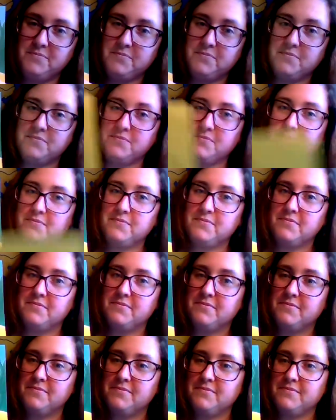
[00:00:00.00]

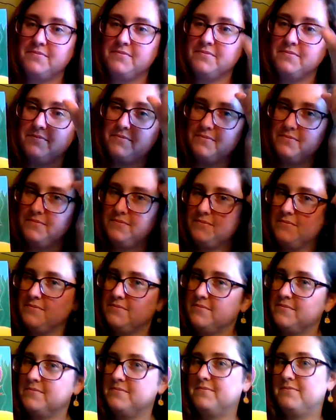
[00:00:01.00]

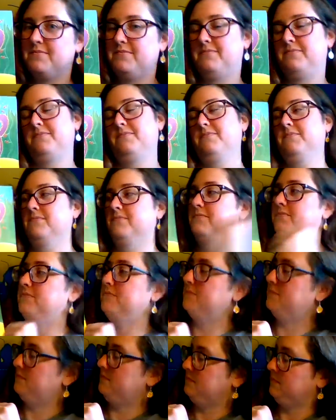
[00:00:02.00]

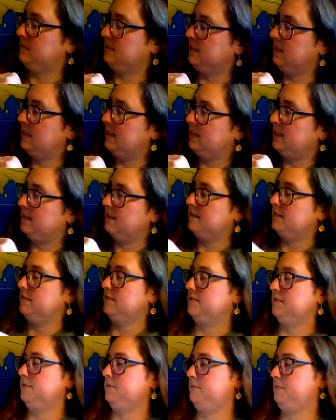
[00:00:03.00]

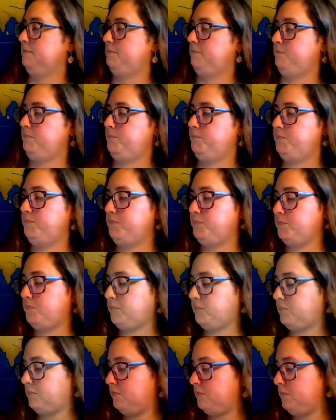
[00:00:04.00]

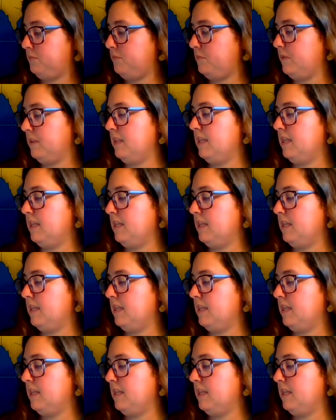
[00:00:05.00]
No one is speaking in this clip.